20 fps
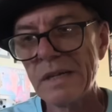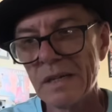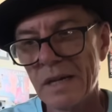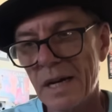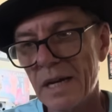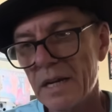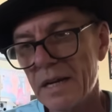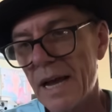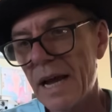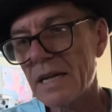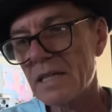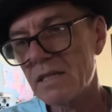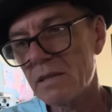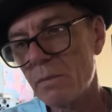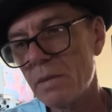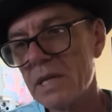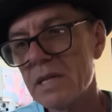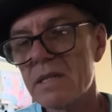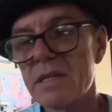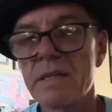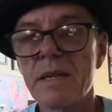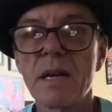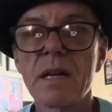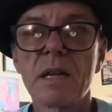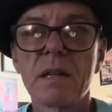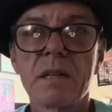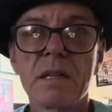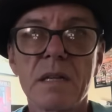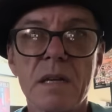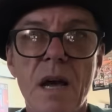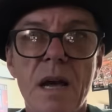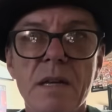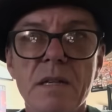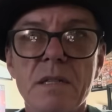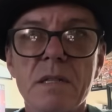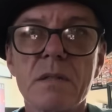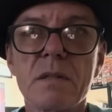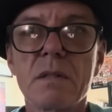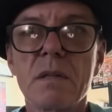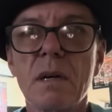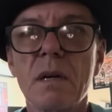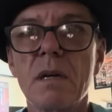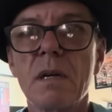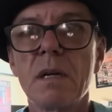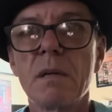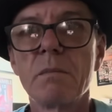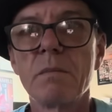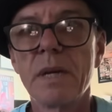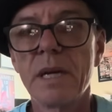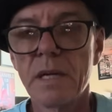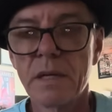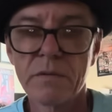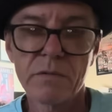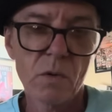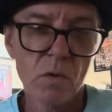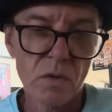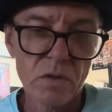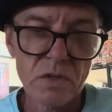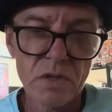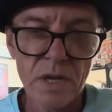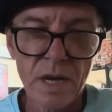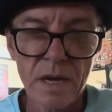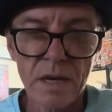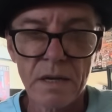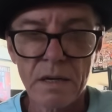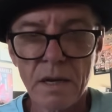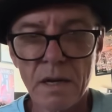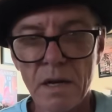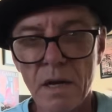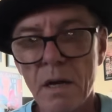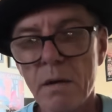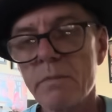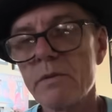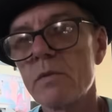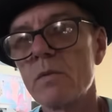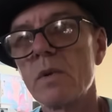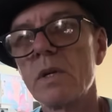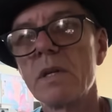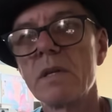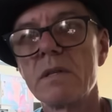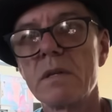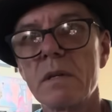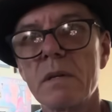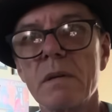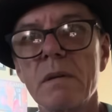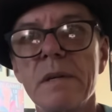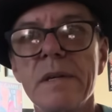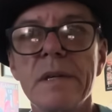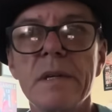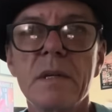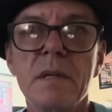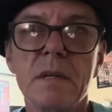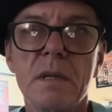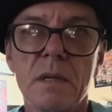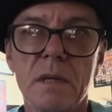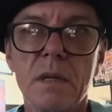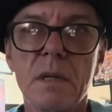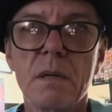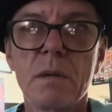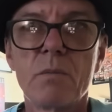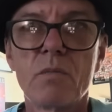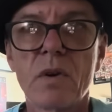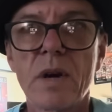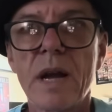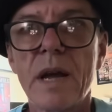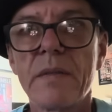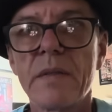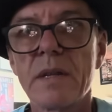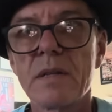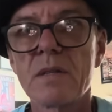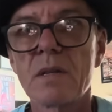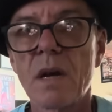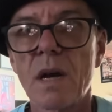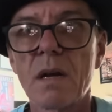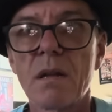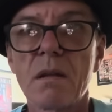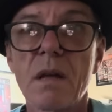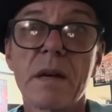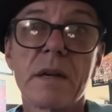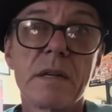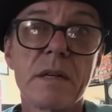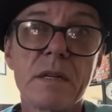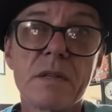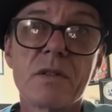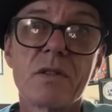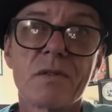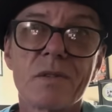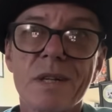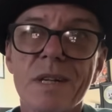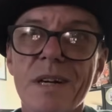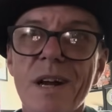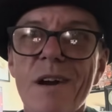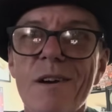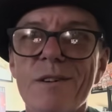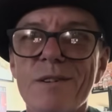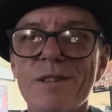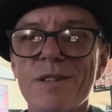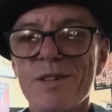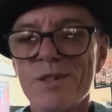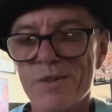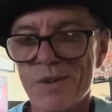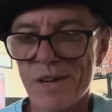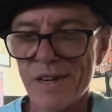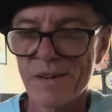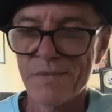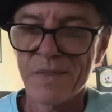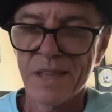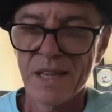it has to be aesthetically nice. And of course, yeah, it helps when it's a brand that's got a lot of history and heritage, right?